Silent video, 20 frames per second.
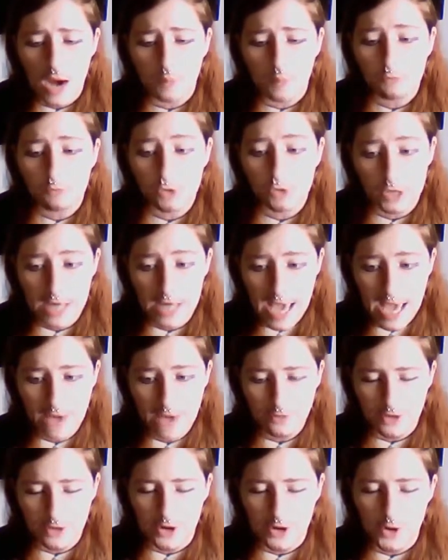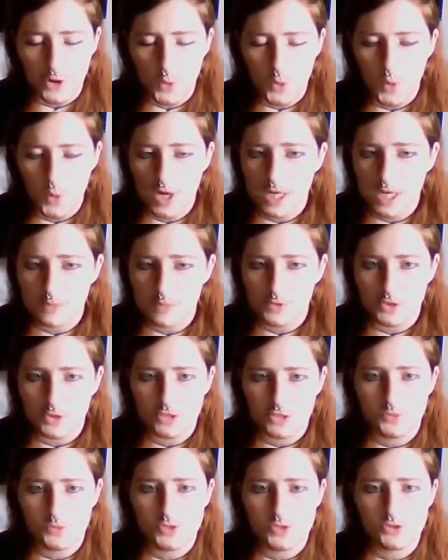For now, though, what I'm going
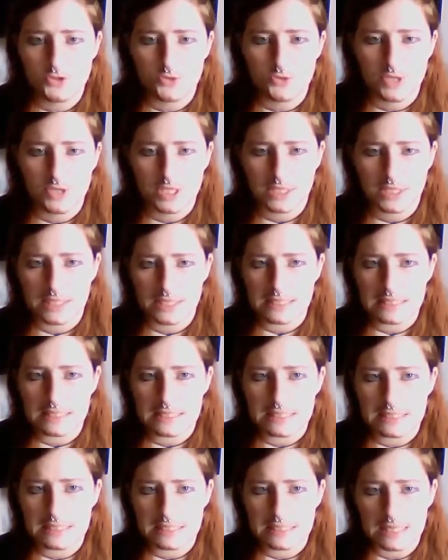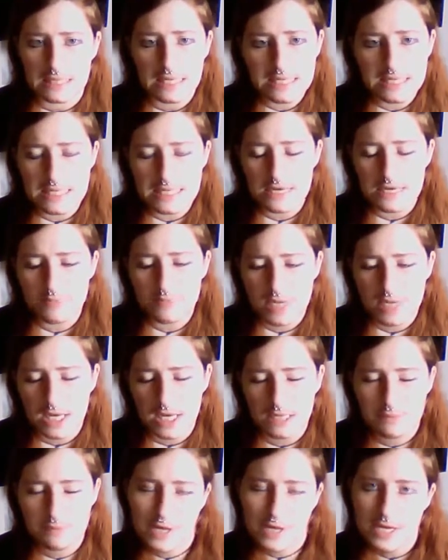to be doing is an idea I've been kind
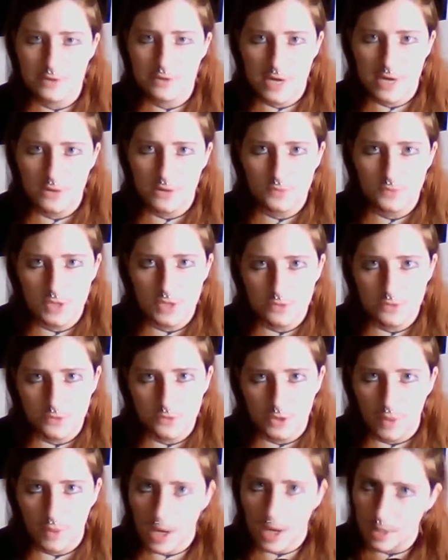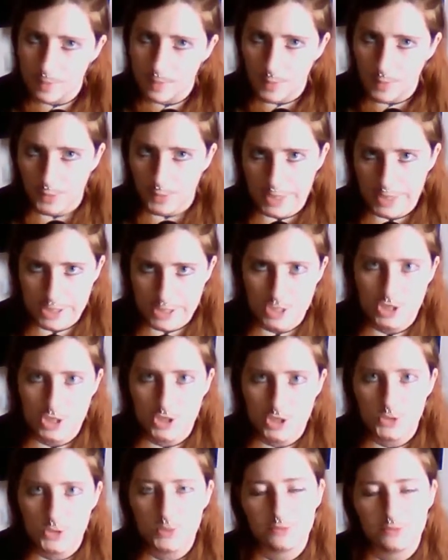of playing around with for a while, been wanting to
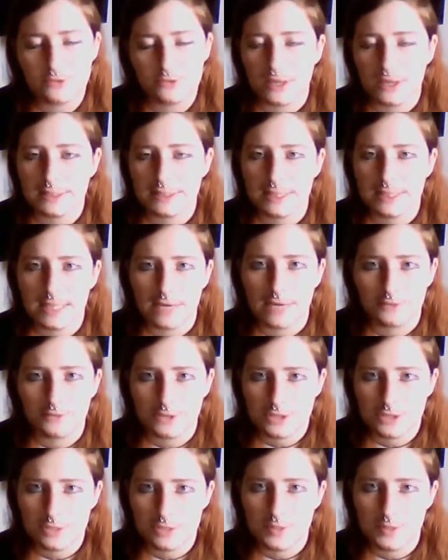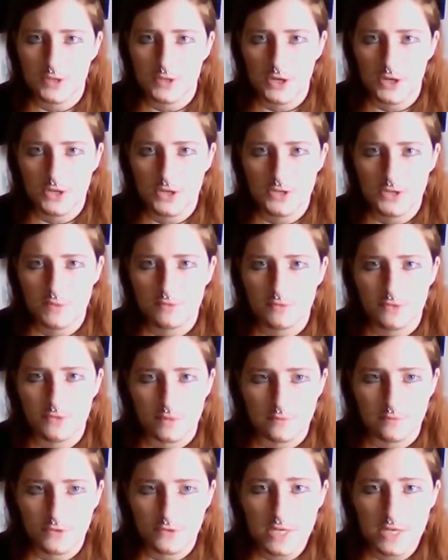do, and finally, after some encouragement from
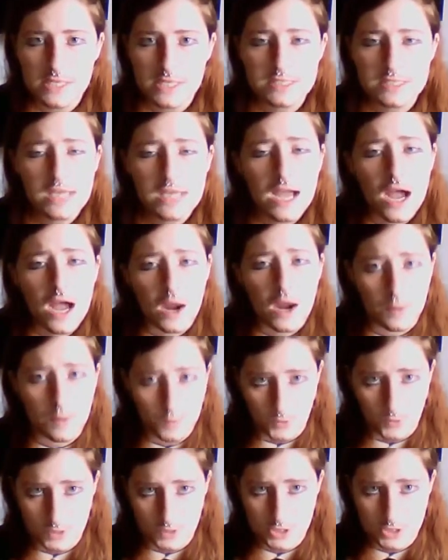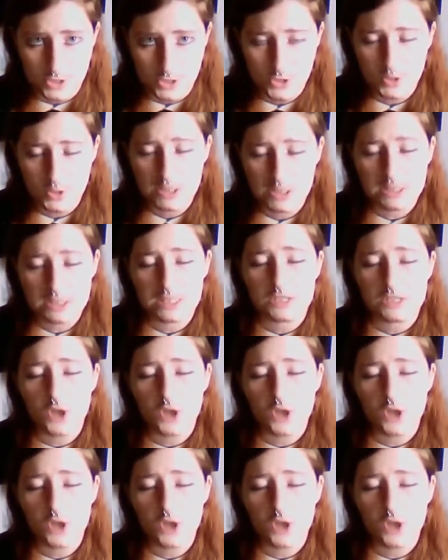friends, I'm going to do it.